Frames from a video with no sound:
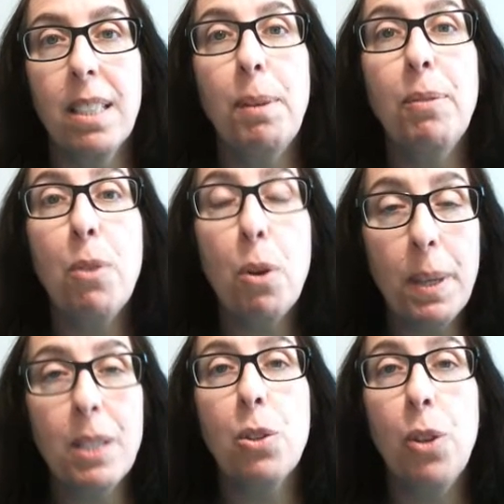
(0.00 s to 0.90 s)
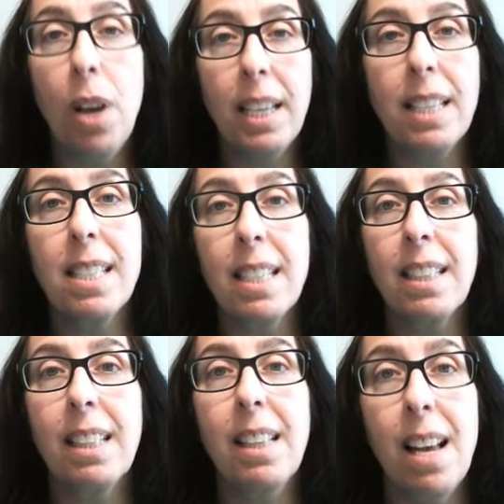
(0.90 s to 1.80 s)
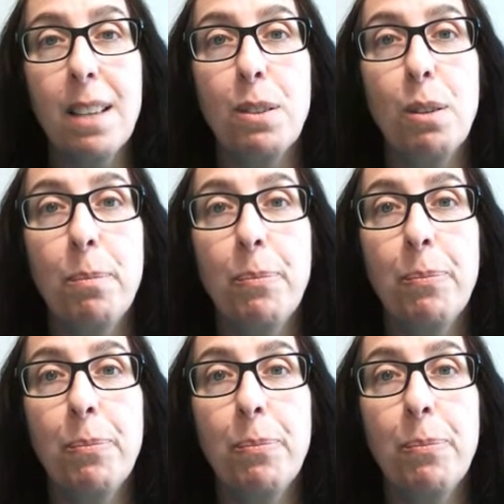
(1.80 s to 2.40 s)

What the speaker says: before we try it in the classroom.